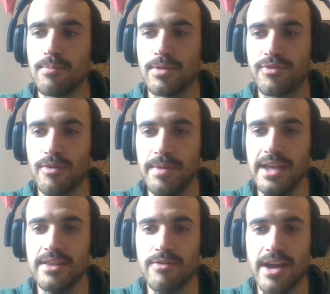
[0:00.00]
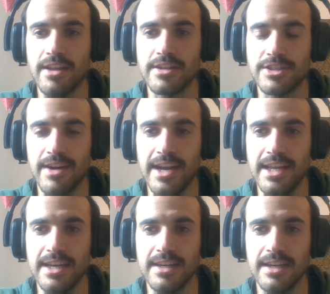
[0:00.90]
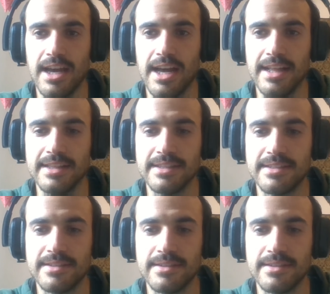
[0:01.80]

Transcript: But for me, the regular training and